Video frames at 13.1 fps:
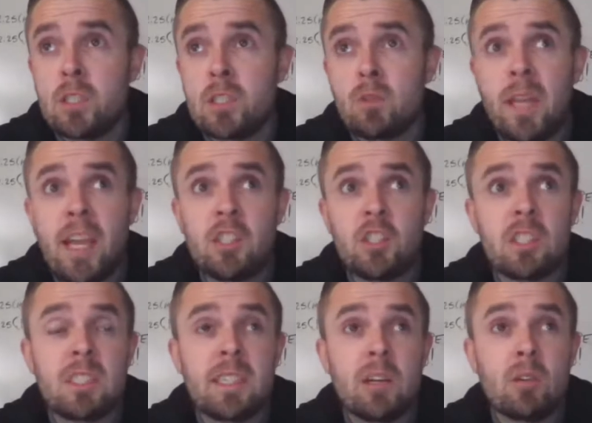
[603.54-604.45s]
Russell
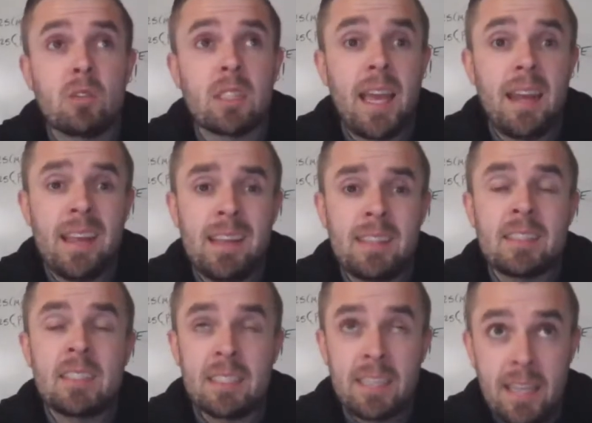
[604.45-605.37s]
Gage's skill
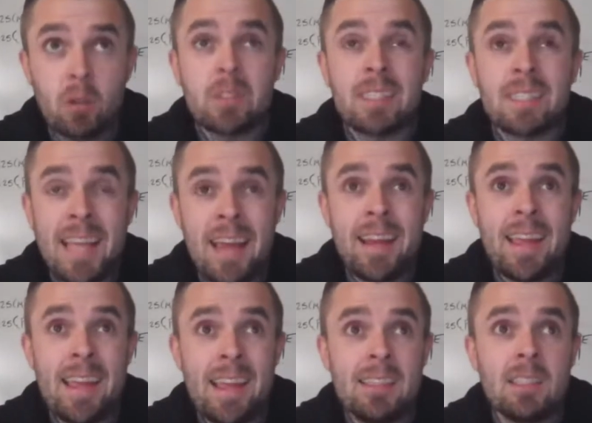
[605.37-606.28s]
set
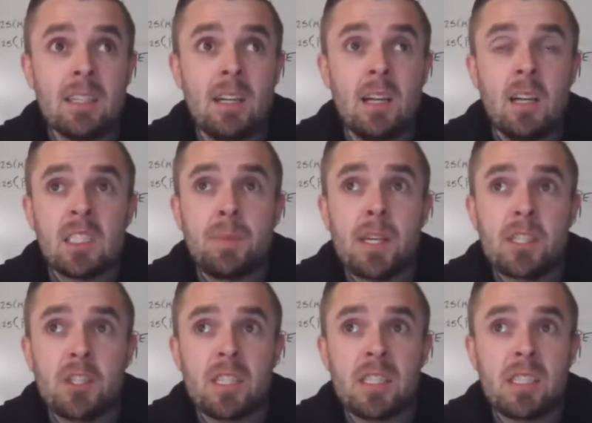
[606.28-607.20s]
is,
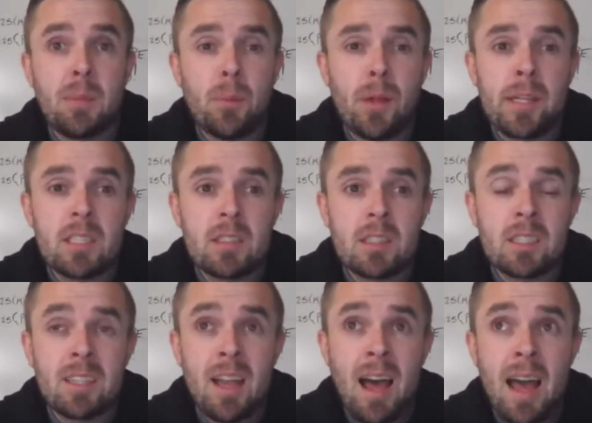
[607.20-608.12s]
especially since he plays in
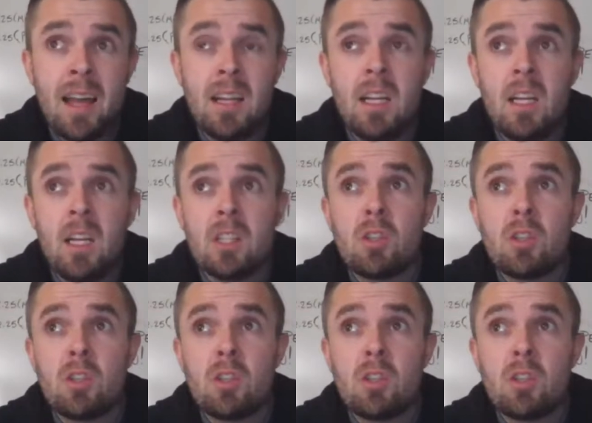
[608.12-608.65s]
the slot.